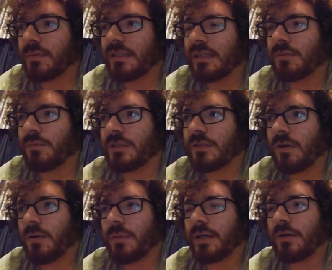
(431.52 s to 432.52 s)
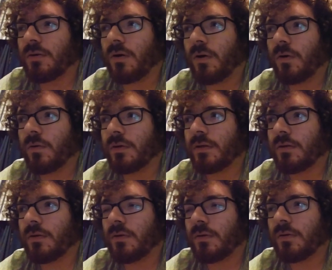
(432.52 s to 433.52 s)
But then we saw him later on
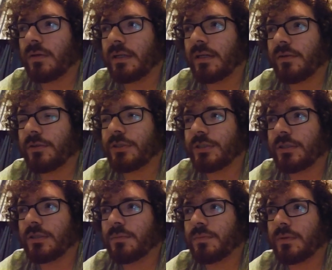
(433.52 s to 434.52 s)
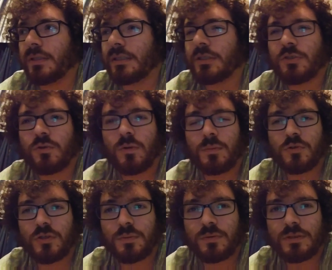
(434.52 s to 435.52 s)
on another ship, and the
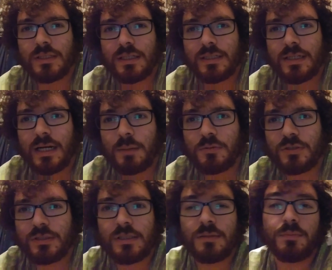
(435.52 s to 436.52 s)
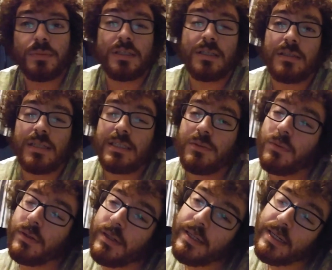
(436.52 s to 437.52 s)
stormtroopers had captured him because that's
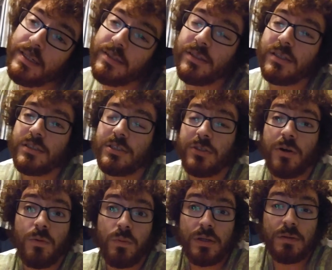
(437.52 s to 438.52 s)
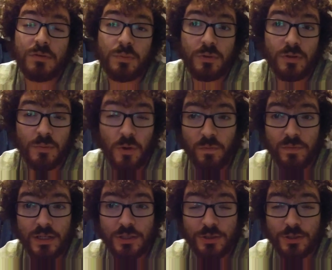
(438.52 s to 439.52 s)
what they had done to start with to put him on
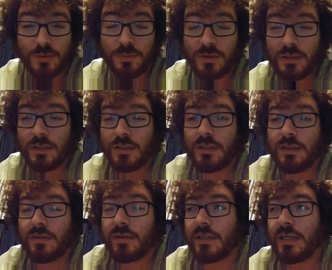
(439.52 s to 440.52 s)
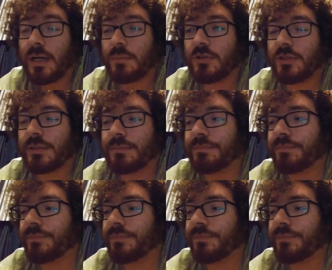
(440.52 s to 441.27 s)
that ship. They captured him.